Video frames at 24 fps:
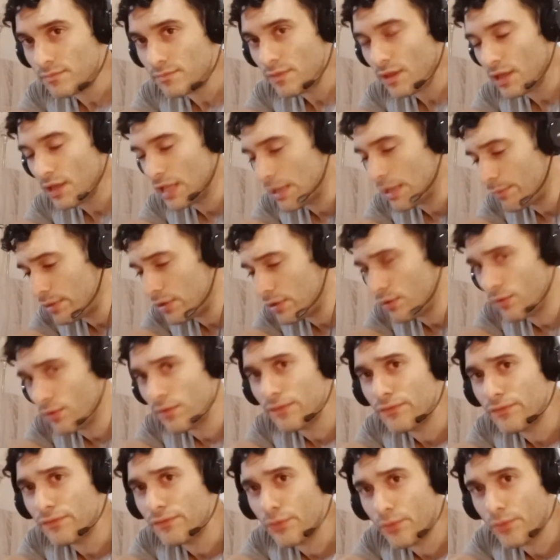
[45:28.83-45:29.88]
Let me know
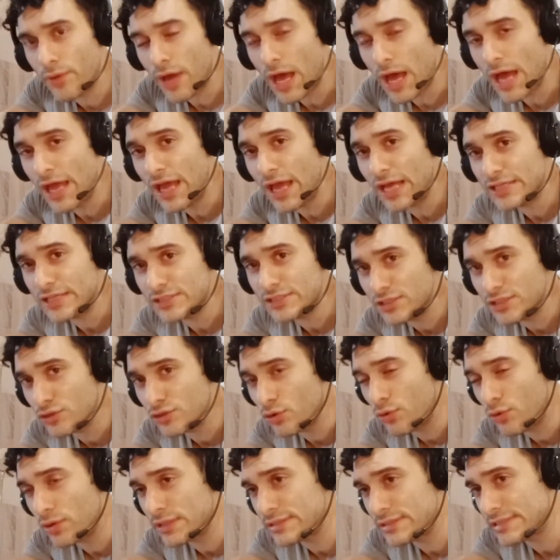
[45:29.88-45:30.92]
if you. I actually
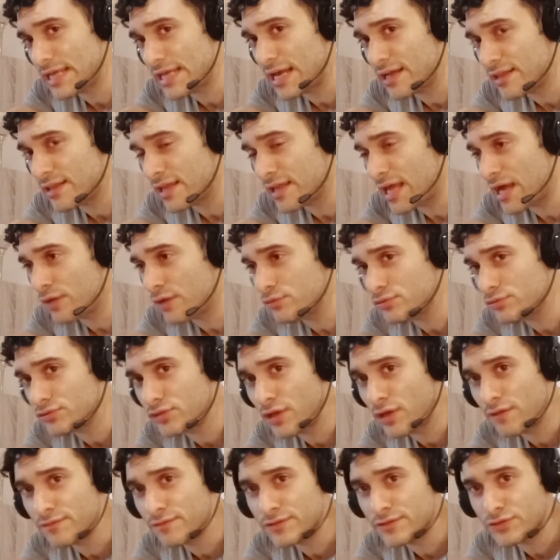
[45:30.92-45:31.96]
know exactly how to
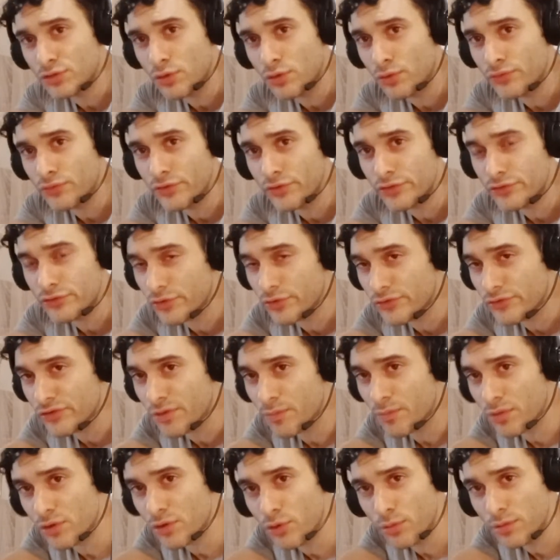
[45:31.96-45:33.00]
solve this whole
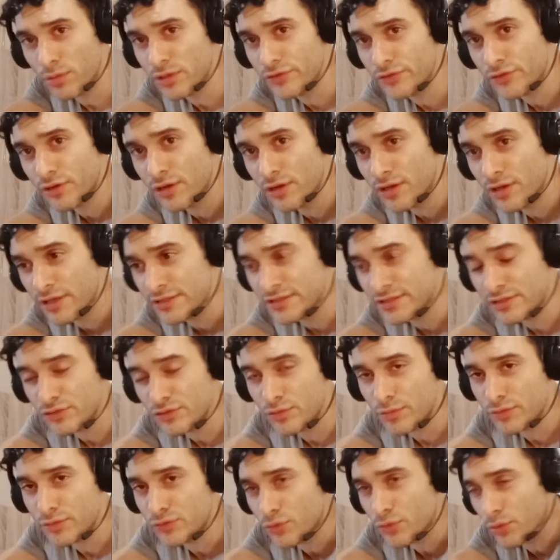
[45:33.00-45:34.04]
situation, but nobody's gonna listen
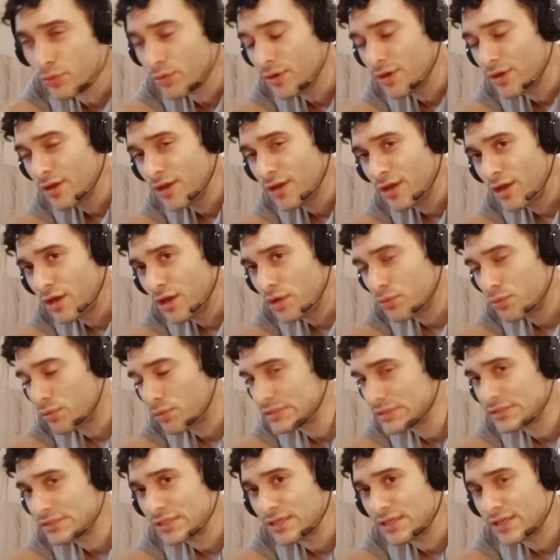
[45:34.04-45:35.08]
to me. So,
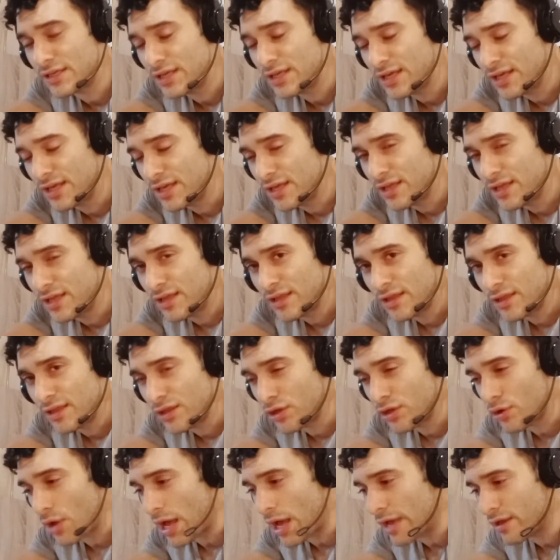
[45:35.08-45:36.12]
what's a
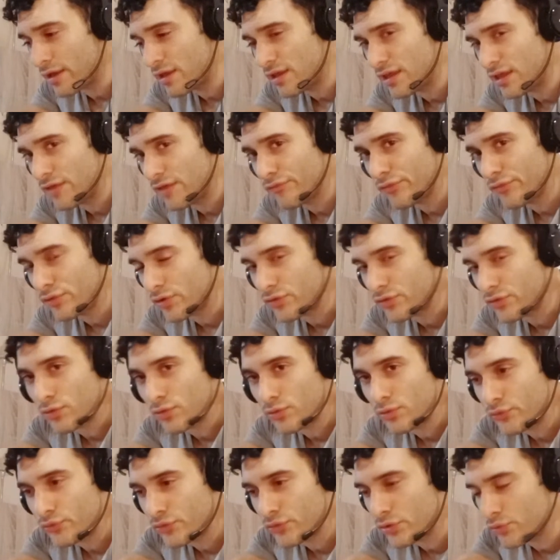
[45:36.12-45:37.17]
I could give you the
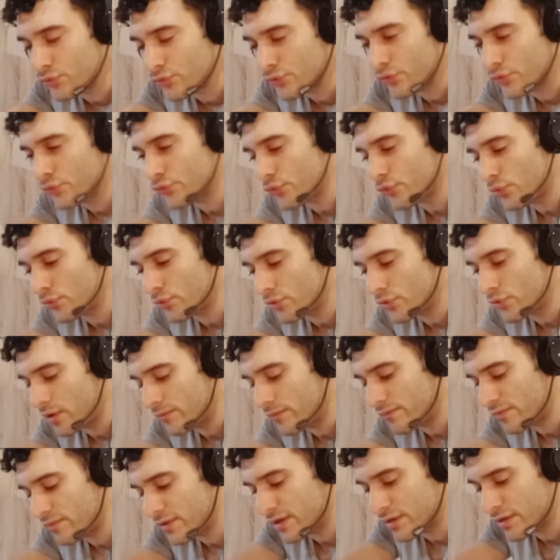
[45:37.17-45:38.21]
solution to the soul
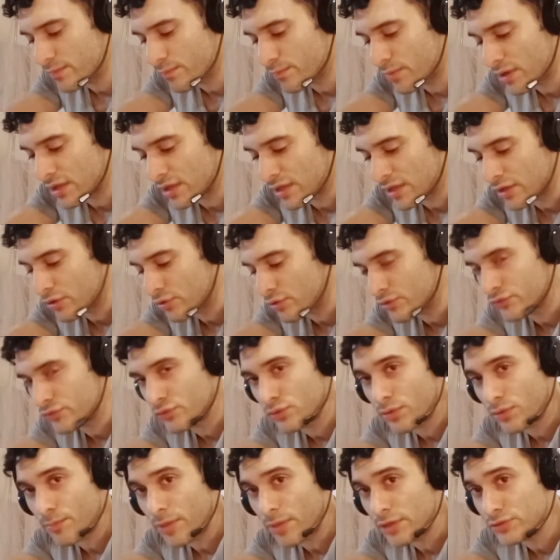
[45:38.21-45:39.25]
conflict, but
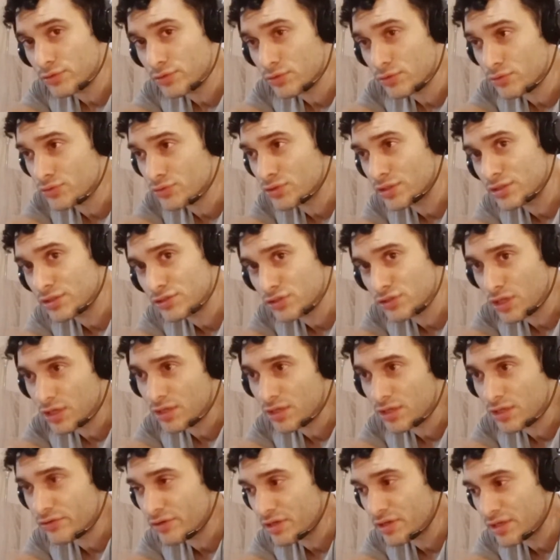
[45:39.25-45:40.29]
my solution is not
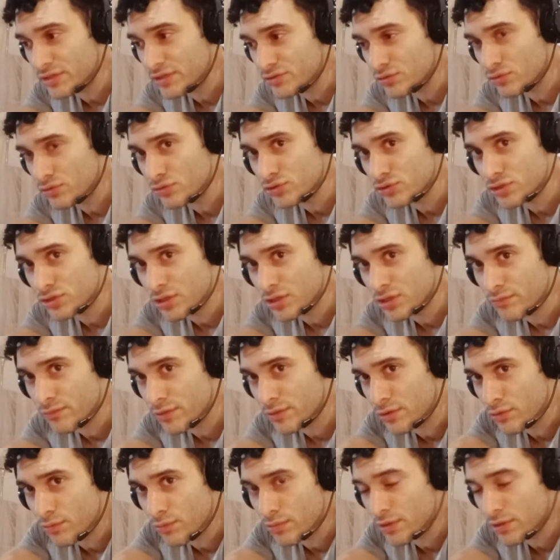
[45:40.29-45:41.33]
really a solution
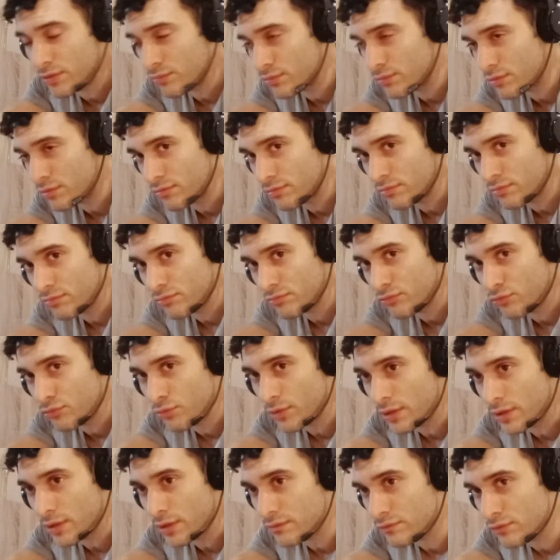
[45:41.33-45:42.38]
when nobody will do
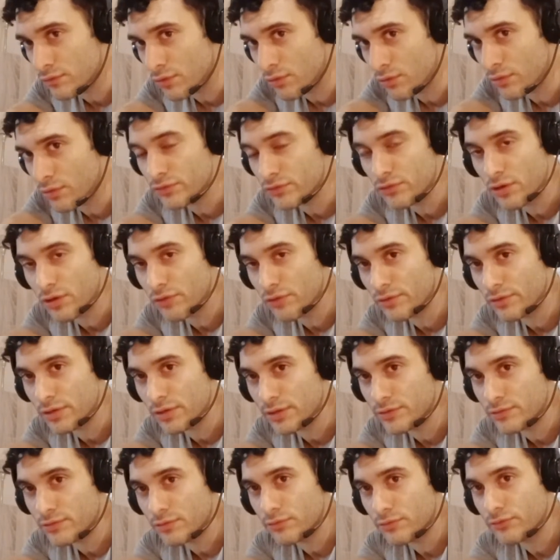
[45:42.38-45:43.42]
it. So it's not really
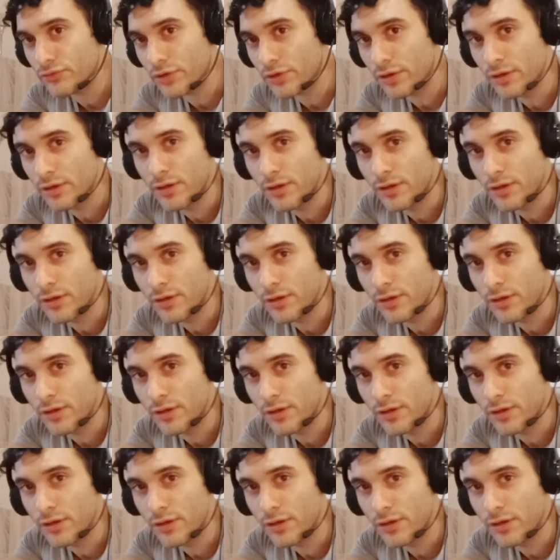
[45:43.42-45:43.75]
a solution.